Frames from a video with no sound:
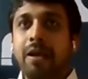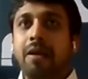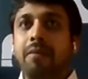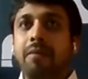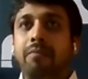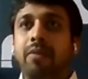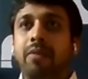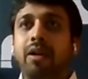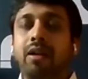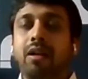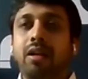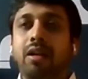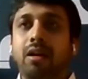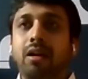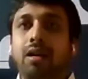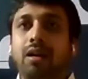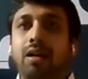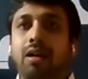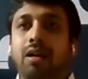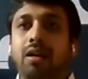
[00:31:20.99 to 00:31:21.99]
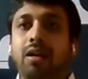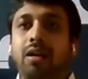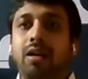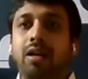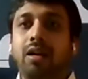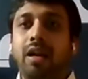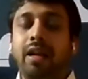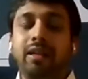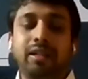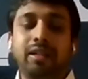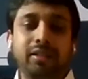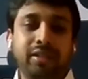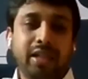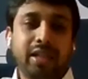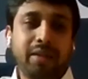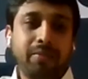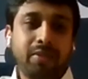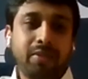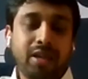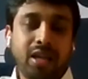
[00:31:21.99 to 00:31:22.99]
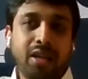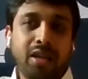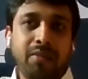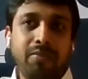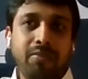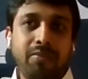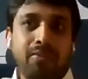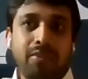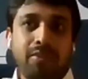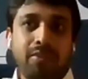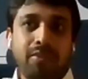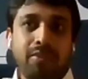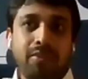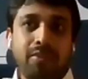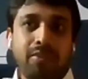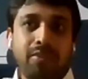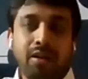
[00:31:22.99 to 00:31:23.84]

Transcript: But at the same time,